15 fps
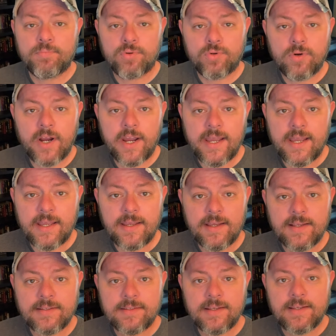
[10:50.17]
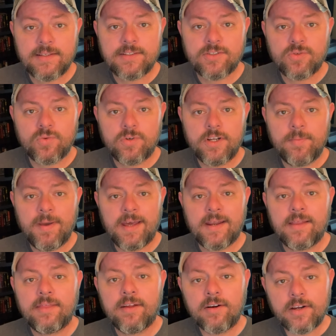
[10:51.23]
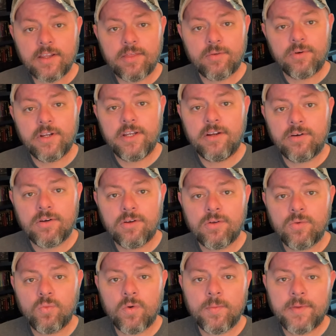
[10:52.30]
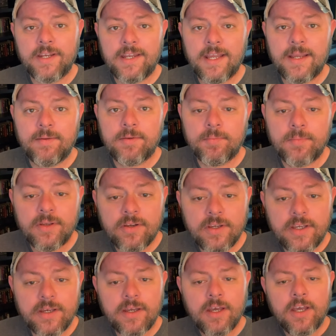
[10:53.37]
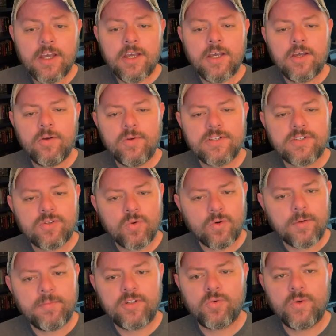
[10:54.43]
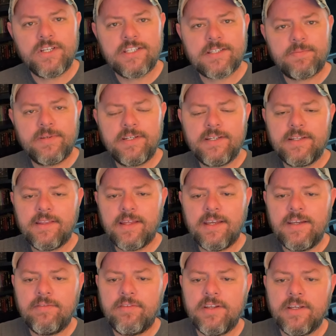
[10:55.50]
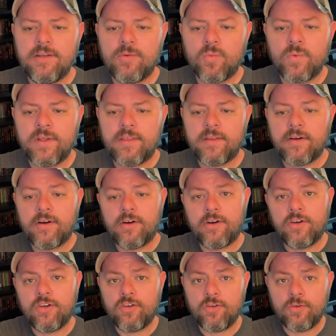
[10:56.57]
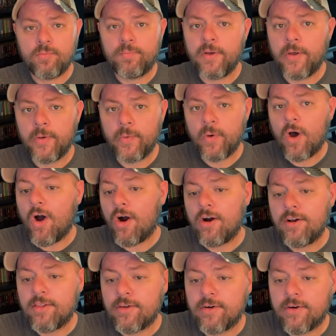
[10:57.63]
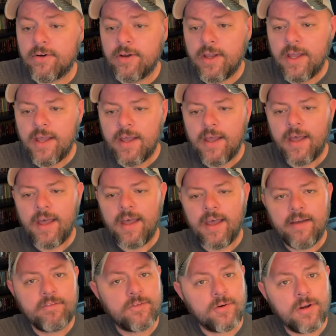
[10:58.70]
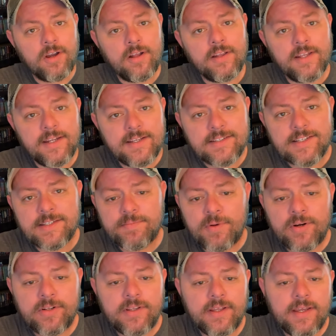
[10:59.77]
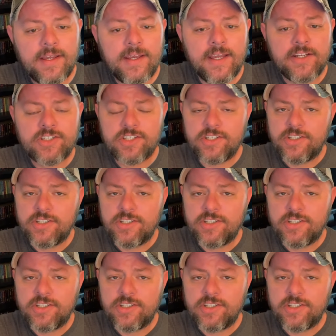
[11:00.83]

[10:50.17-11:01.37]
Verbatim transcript: Prey is a story about a 33-year-old woman named Amelia who is torn between spending the evening with her new beau, Arthur. After all, it is his birthday and she